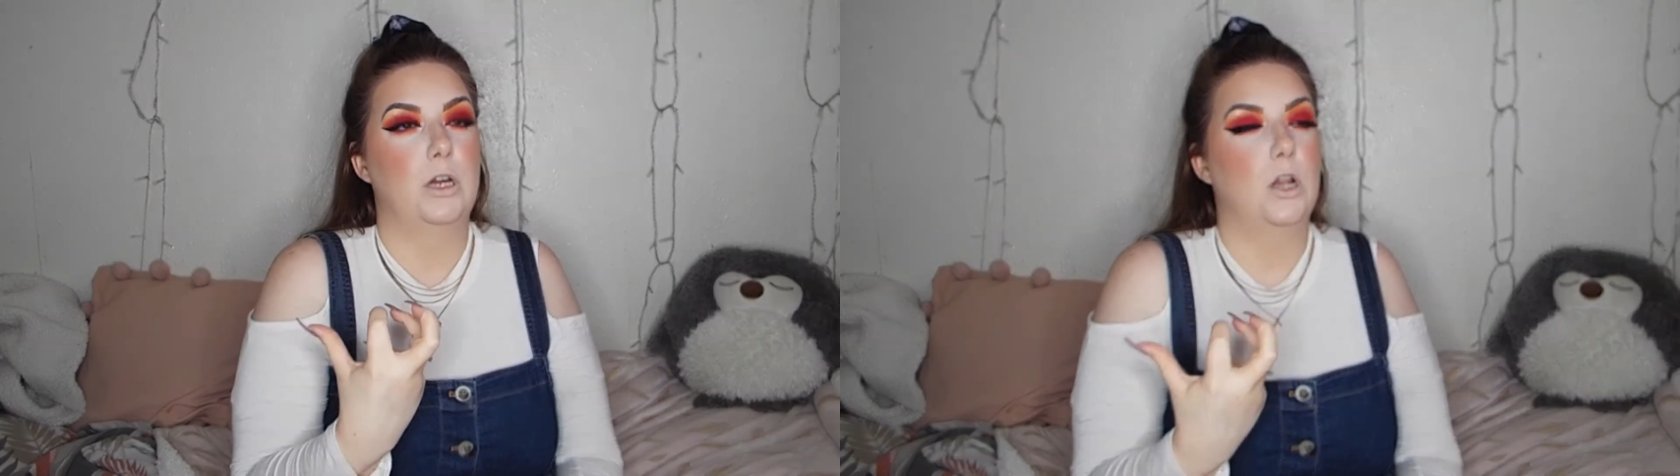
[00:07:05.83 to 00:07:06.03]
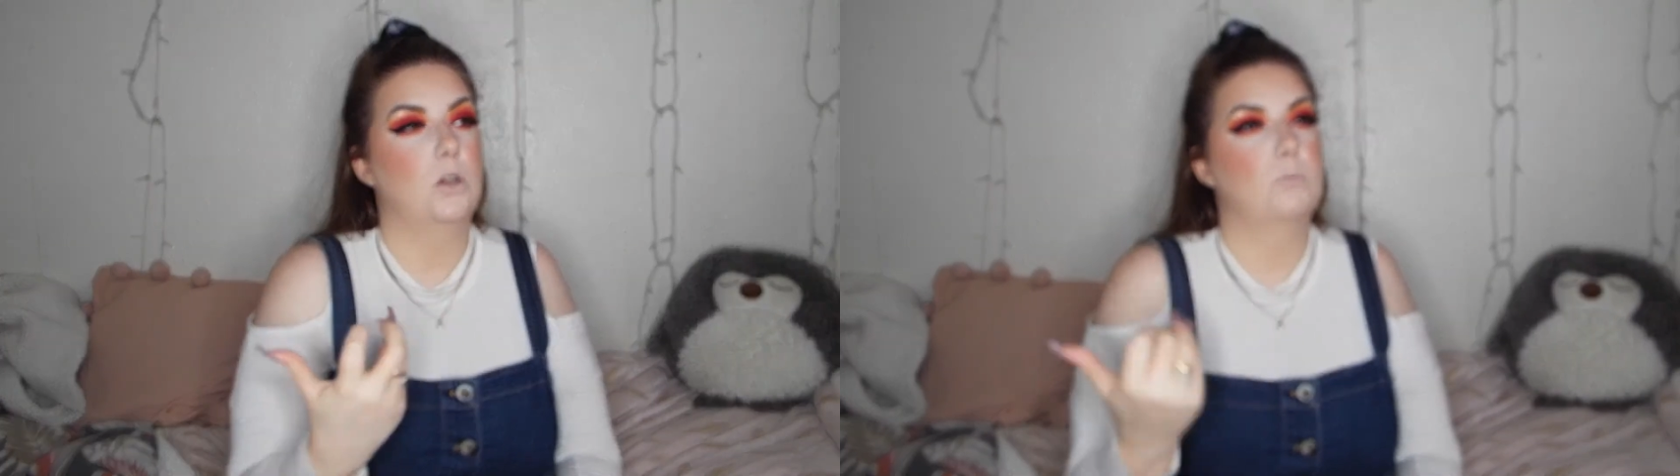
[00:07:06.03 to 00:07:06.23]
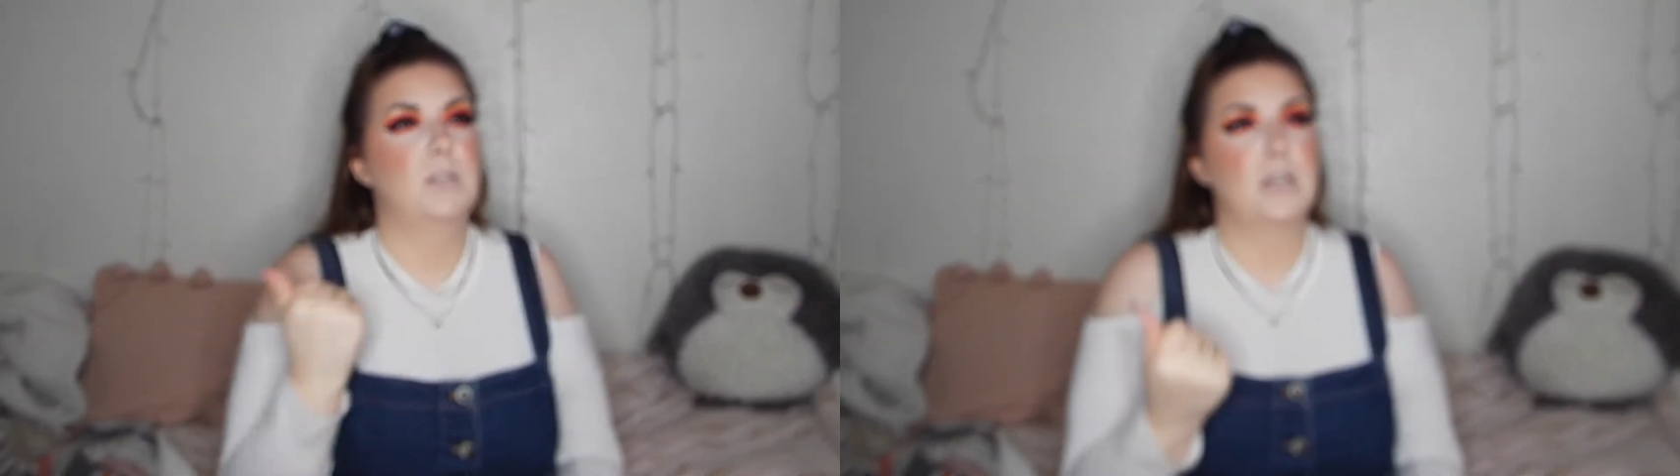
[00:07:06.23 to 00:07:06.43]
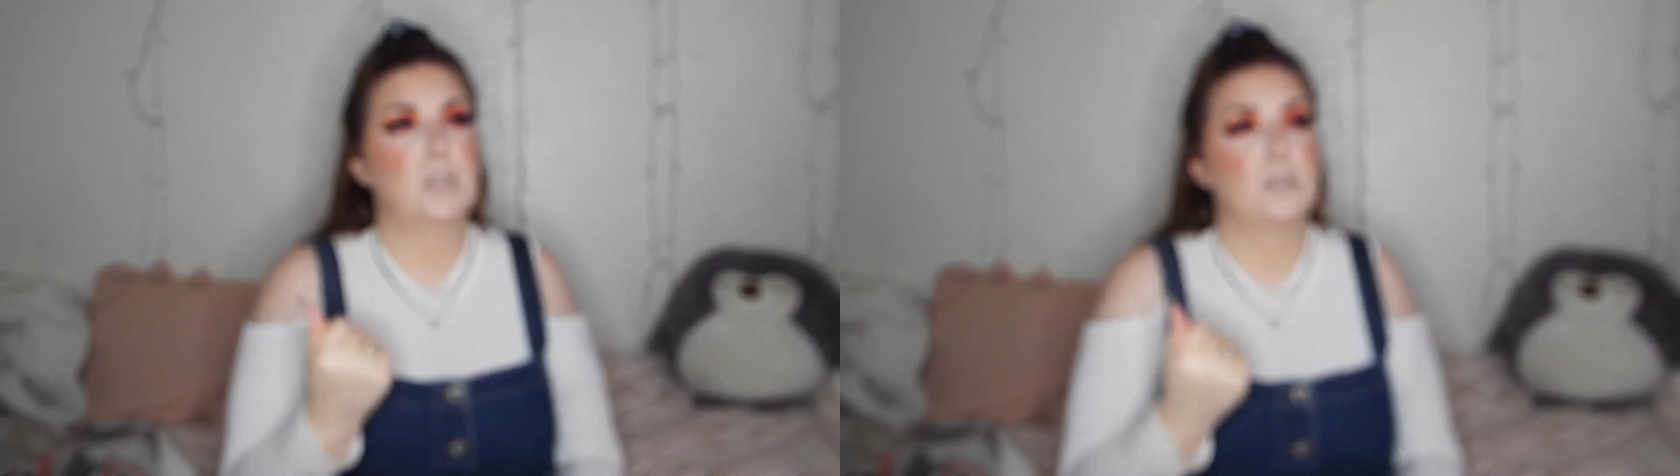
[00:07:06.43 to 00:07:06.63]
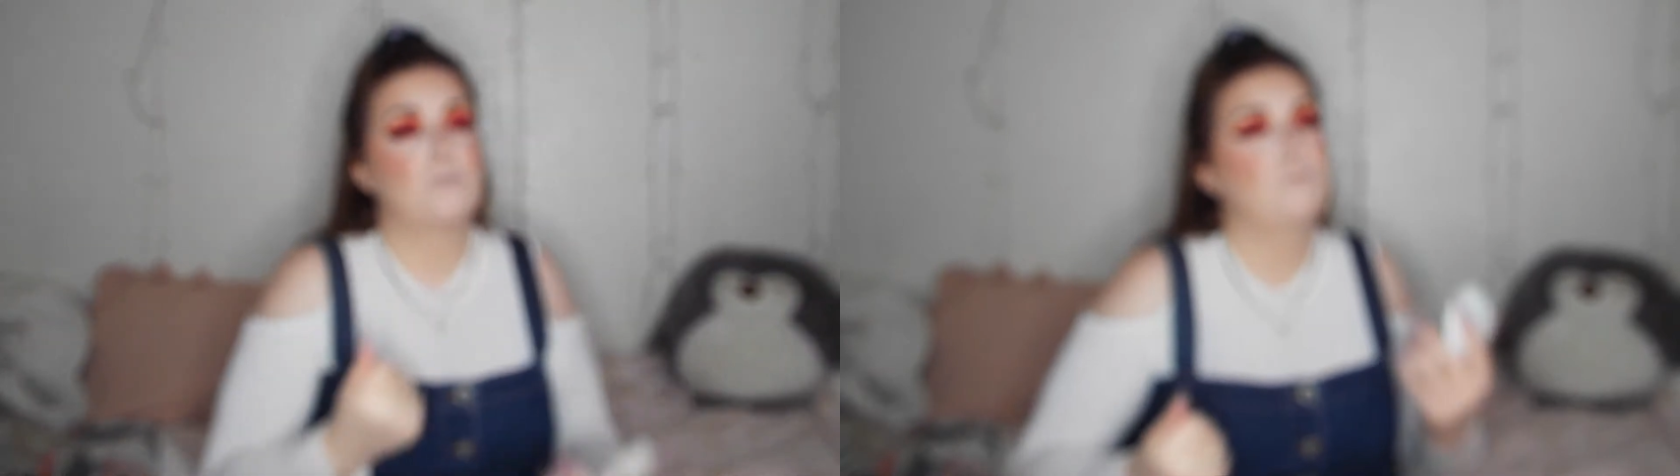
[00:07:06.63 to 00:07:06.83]

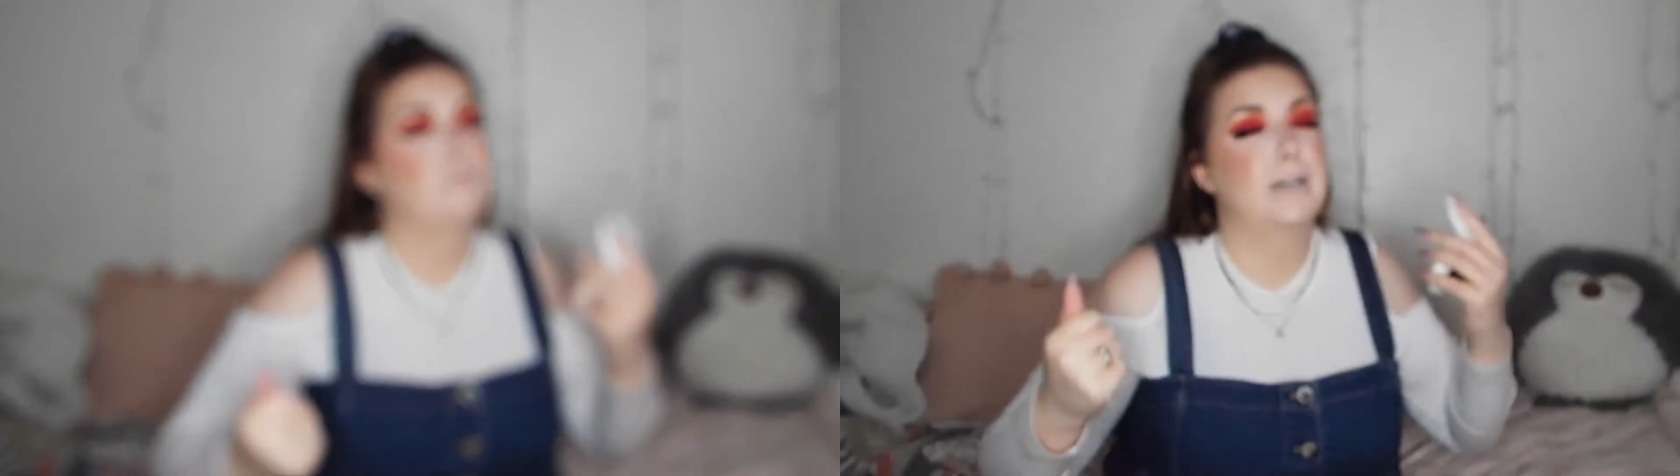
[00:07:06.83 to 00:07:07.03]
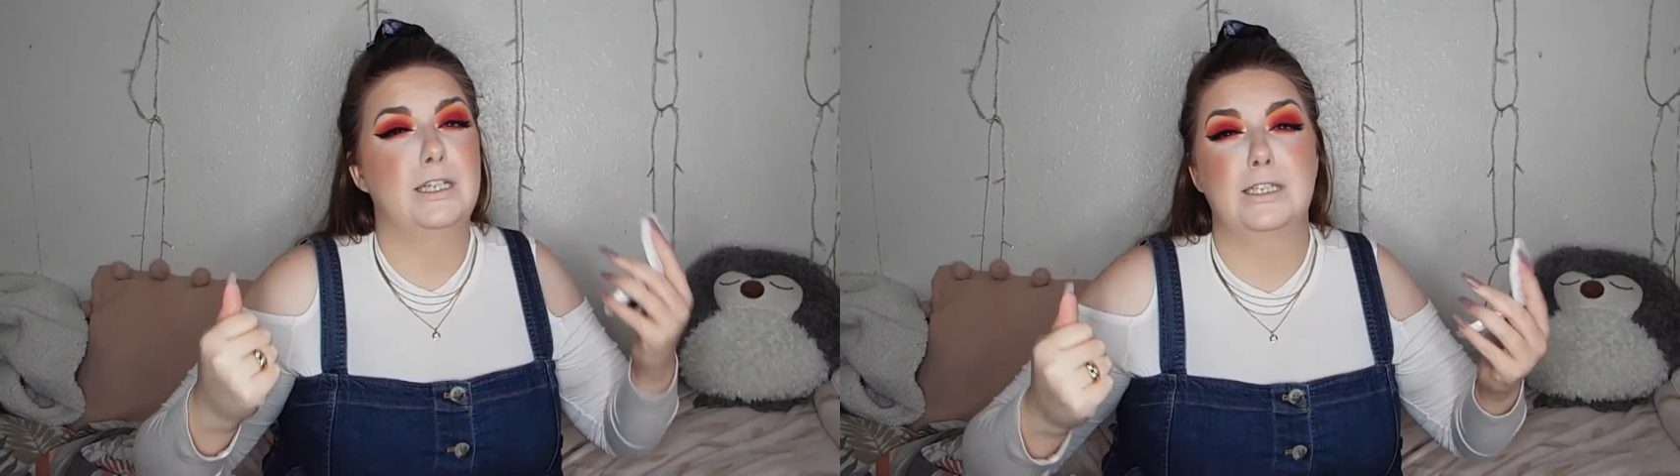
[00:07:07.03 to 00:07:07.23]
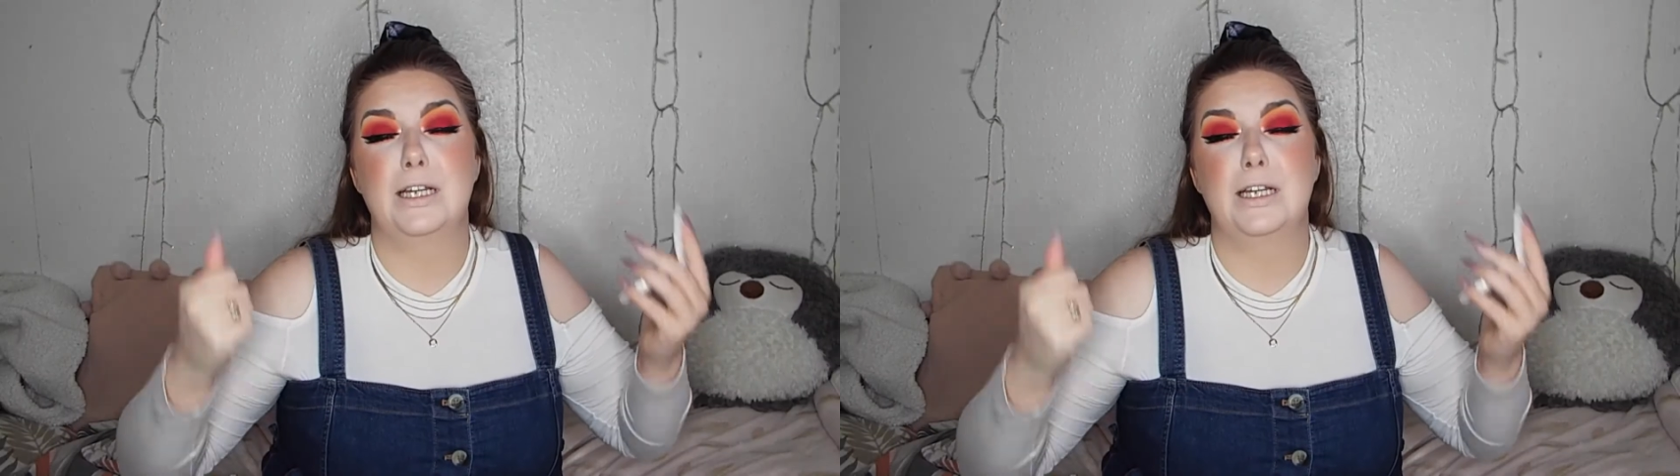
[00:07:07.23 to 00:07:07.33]
luminescent, radiant.